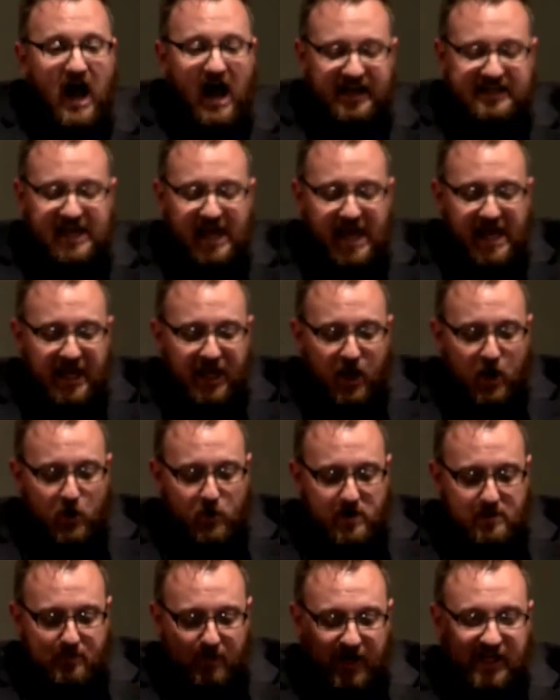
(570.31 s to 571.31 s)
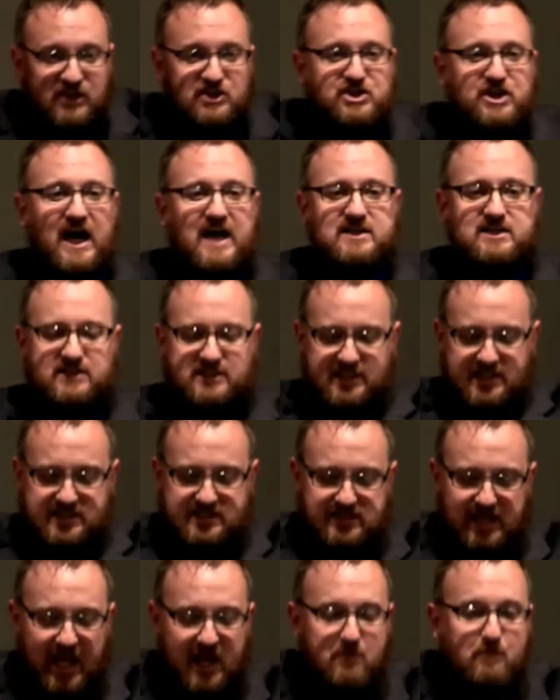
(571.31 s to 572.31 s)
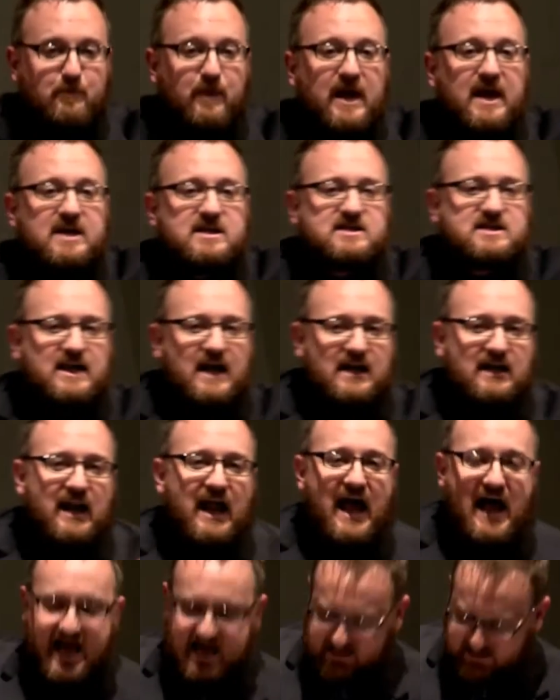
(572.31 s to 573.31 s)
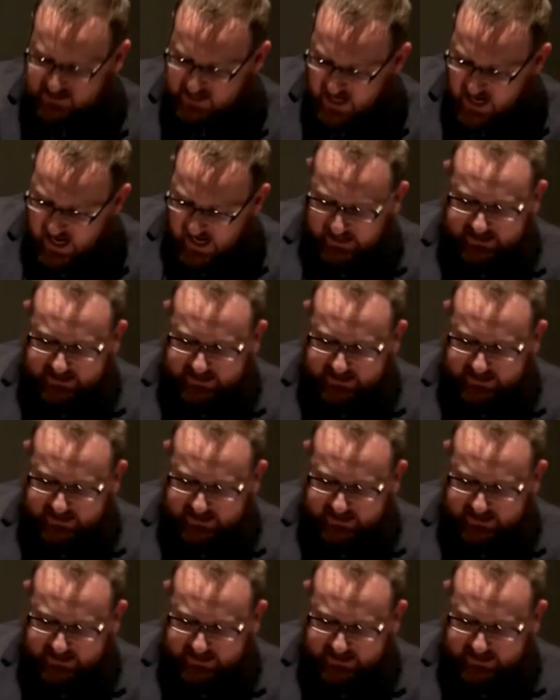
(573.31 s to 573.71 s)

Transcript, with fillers: a king who would bring justice and peace at last,